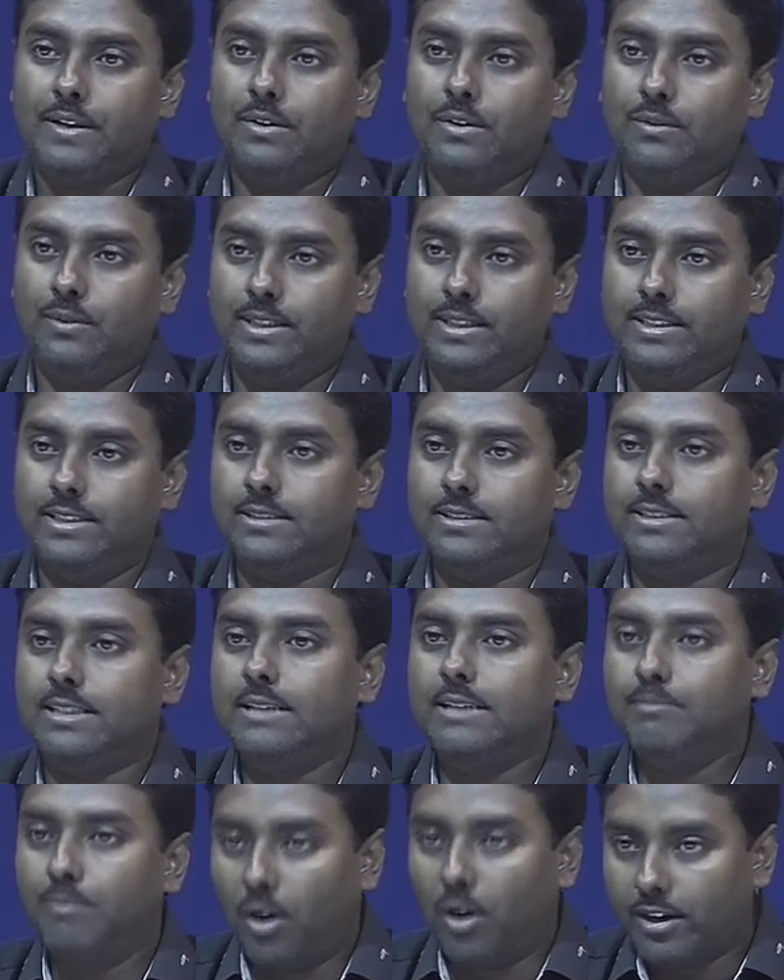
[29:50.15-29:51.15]
which is
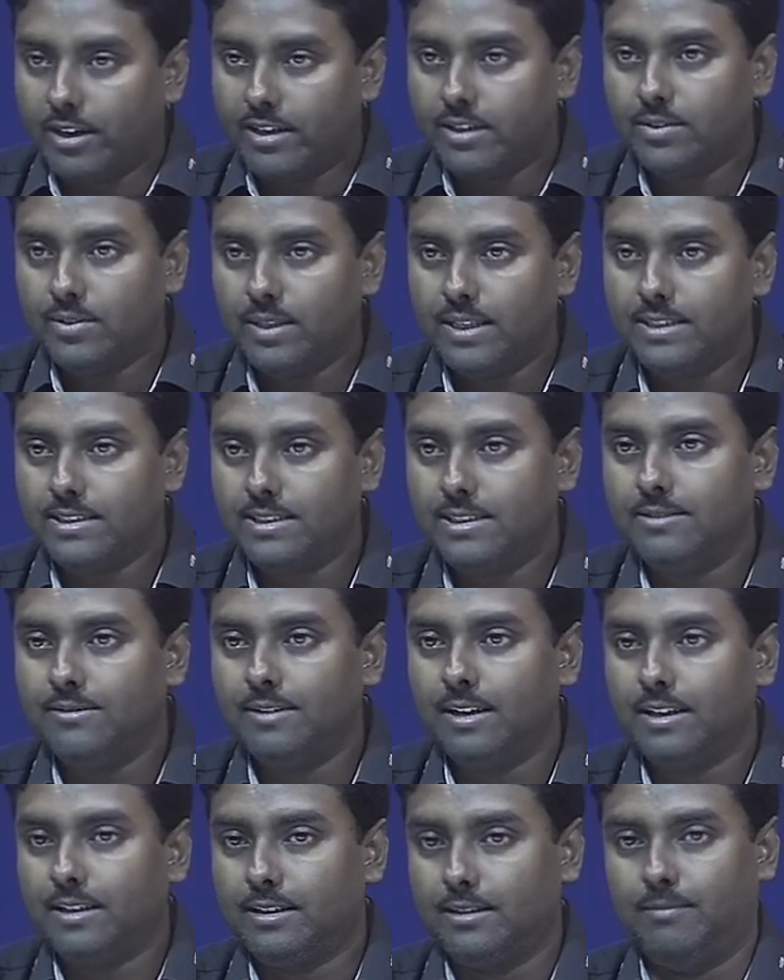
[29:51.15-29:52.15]
important to the
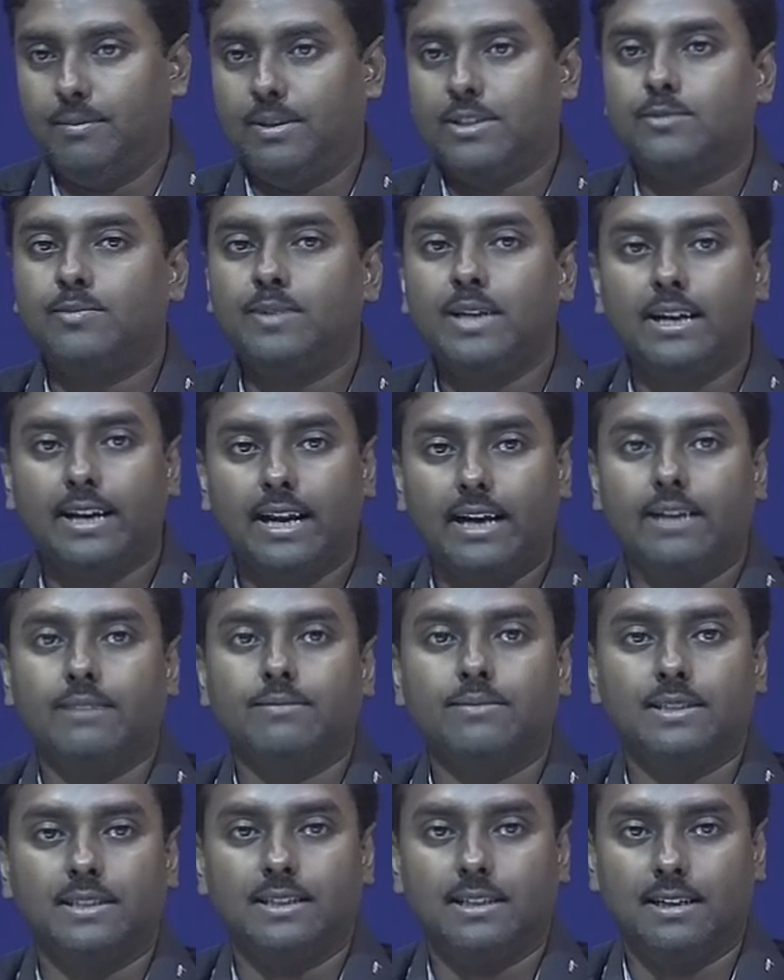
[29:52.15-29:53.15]
receiver must be a random
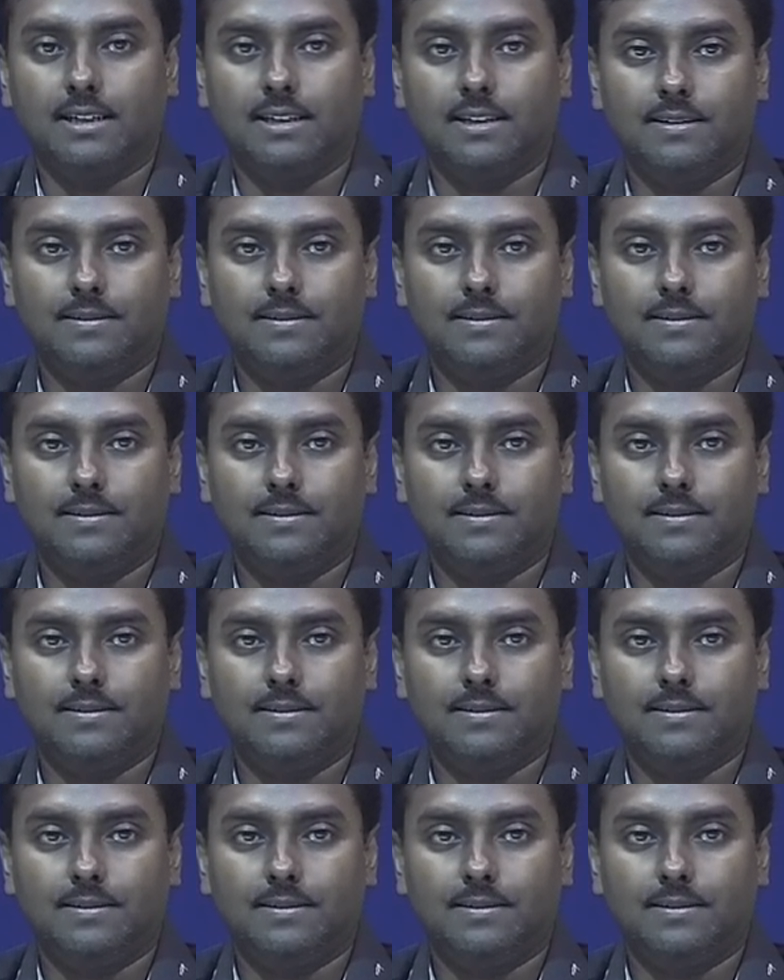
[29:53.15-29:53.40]
signal,